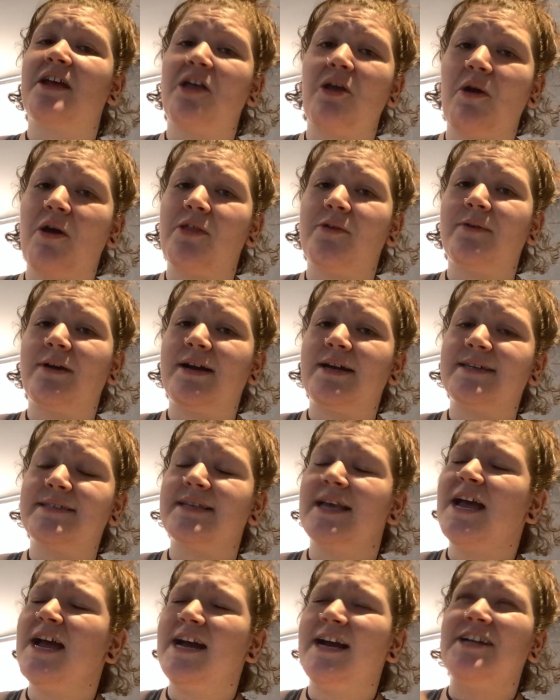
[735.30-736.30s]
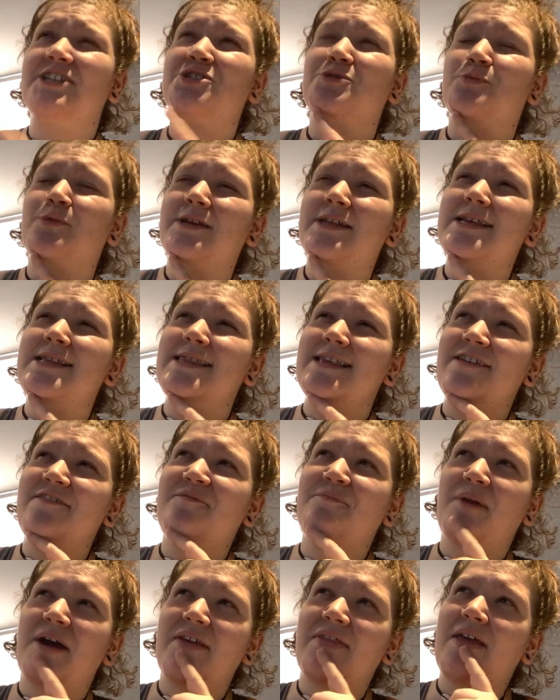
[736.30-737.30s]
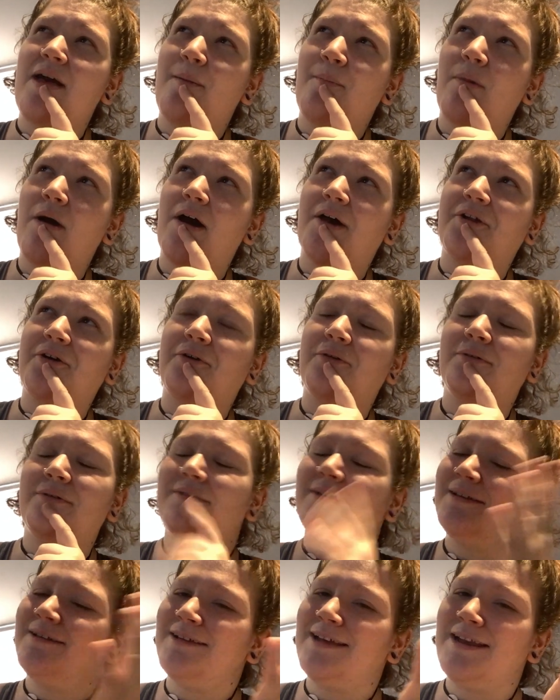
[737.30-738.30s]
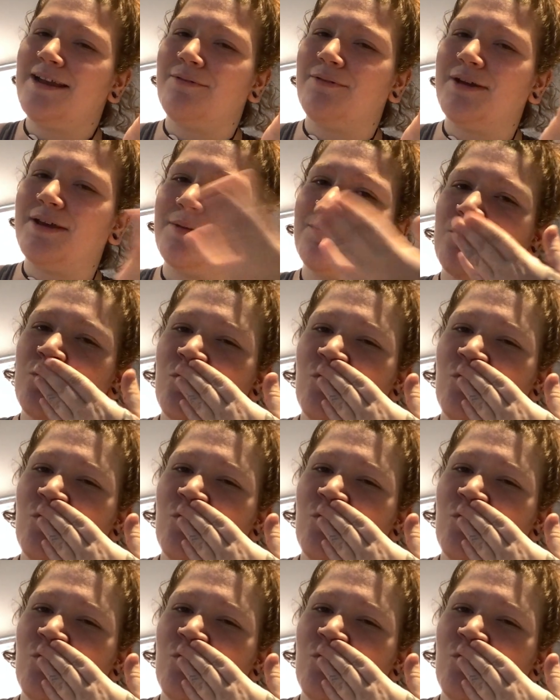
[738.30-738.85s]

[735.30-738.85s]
you otherwise. I should really live by that motto. Anyway.